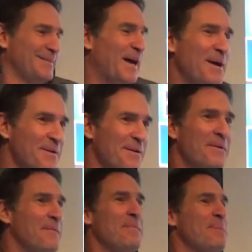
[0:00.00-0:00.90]
so
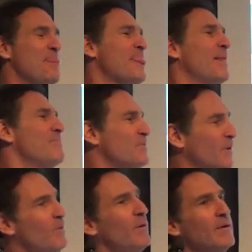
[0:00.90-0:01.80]

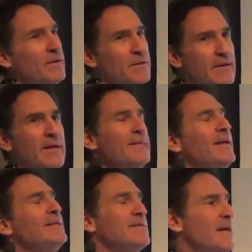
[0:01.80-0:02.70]
I go, and
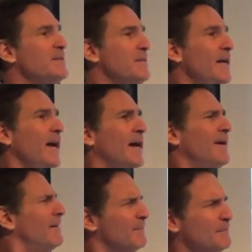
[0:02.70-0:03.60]
then he says,
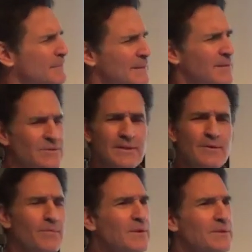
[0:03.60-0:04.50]
yeah. So I
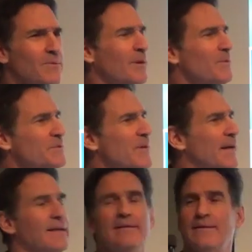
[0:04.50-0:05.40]
thought, what in the world was
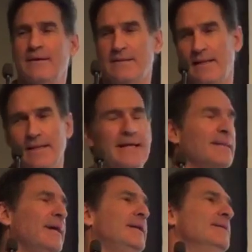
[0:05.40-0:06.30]
that? I said, I
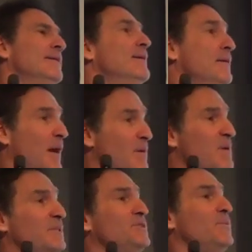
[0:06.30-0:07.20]
like that. How
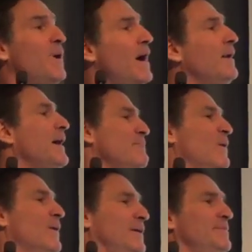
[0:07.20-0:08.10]
much you want? I
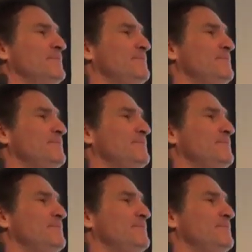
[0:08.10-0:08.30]
bought it.